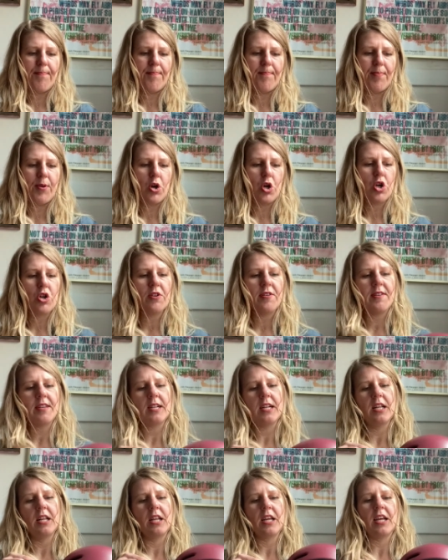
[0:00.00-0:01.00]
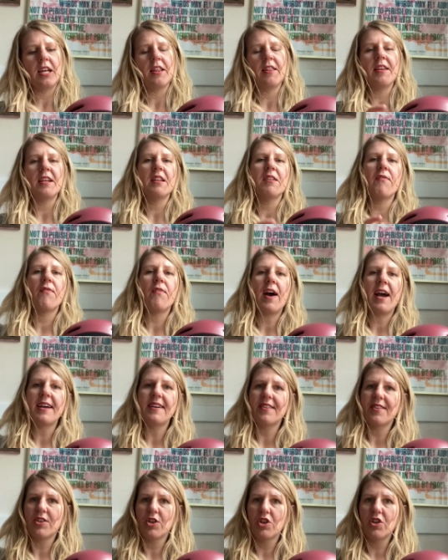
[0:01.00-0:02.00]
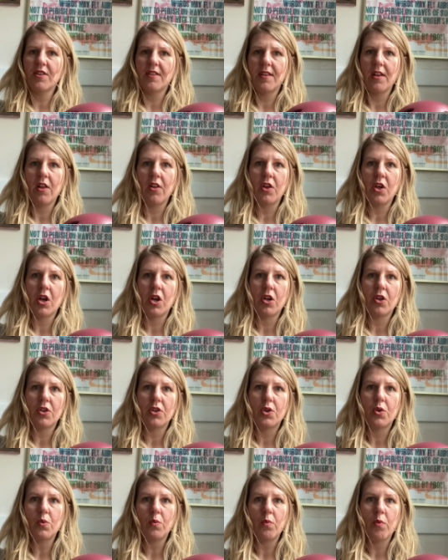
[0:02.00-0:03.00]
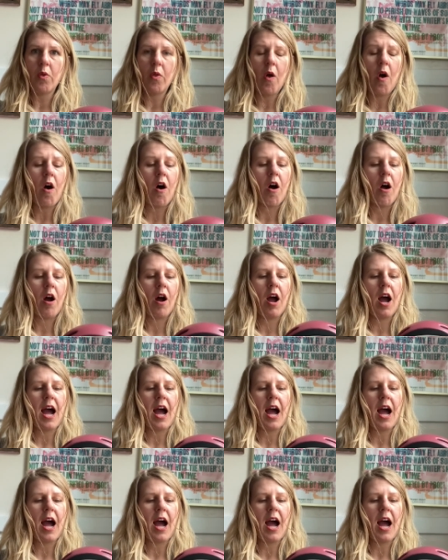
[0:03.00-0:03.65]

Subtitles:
personally, this visor is a little too long.